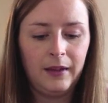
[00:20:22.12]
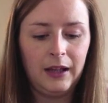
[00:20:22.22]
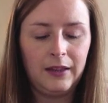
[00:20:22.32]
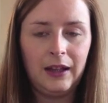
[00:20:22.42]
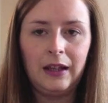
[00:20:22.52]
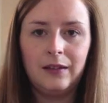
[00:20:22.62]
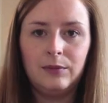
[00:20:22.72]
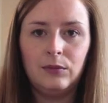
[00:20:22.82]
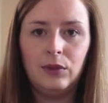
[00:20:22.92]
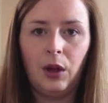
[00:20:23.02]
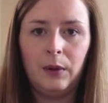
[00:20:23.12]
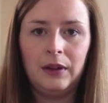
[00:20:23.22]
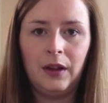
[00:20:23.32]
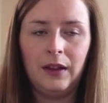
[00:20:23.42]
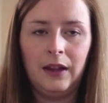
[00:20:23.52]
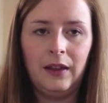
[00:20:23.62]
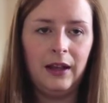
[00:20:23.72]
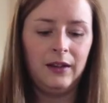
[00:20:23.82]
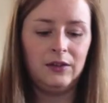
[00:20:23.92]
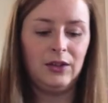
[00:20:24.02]
I think knowing that they're
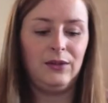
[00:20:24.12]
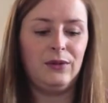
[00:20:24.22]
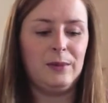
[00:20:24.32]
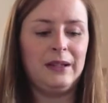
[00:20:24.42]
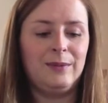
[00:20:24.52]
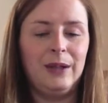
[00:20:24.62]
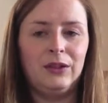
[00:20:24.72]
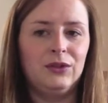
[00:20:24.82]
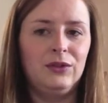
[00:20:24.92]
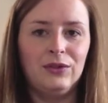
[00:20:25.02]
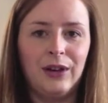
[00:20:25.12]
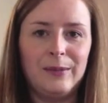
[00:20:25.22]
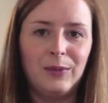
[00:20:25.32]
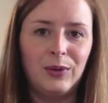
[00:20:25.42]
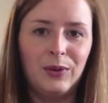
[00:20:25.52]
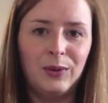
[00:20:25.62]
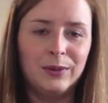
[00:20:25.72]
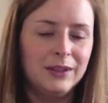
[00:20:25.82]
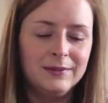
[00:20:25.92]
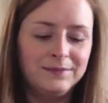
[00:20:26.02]
there, I don't know if it makes me concentrate more or
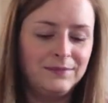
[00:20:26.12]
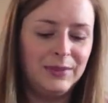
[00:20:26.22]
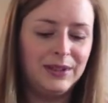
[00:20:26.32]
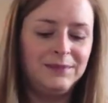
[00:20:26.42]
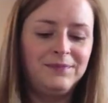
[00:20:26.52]
what, but